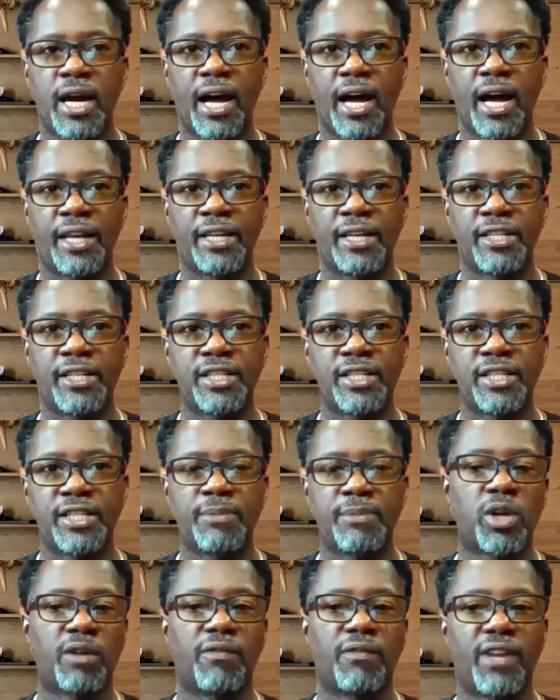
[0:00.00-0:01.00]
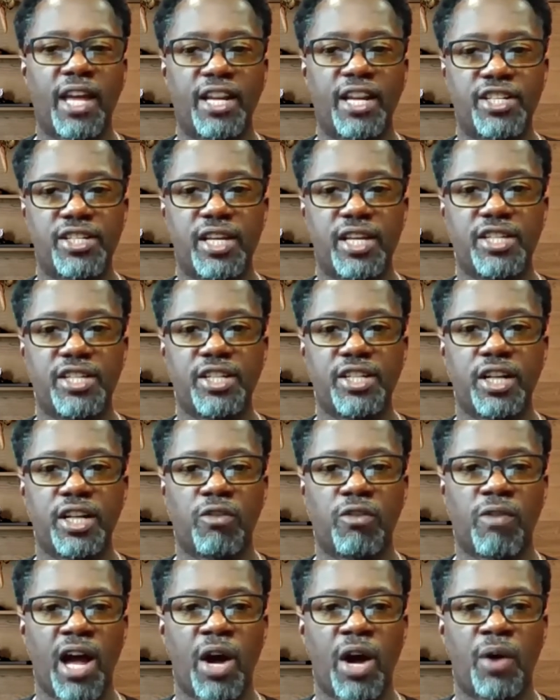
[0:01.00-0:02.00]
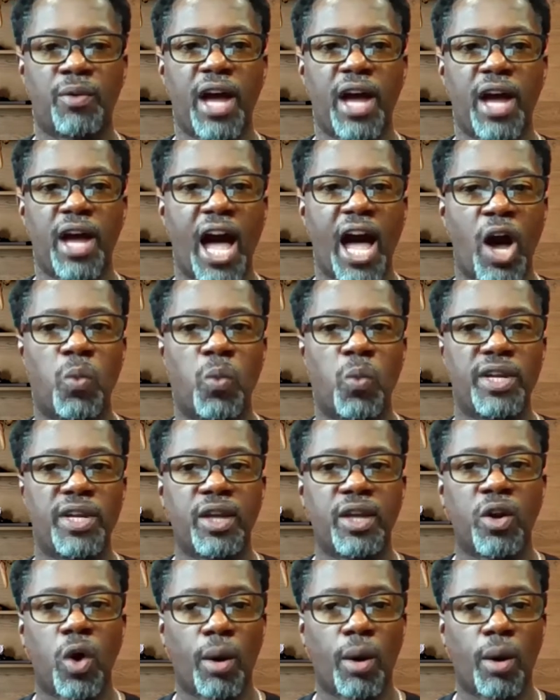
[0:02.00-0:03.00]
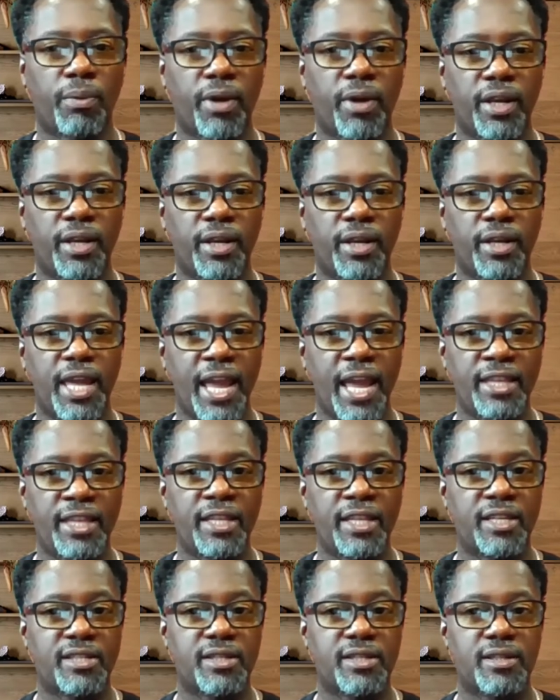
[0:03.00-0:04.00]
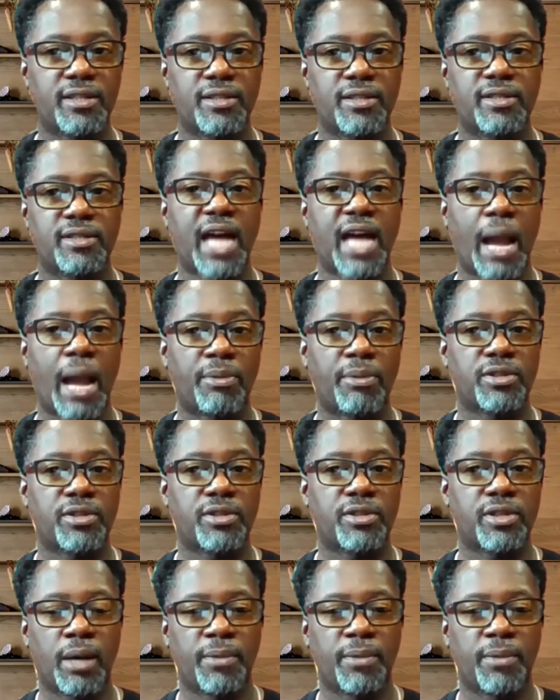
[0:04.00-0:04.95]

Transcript: and some sort of legislation around how we can operate in this cyber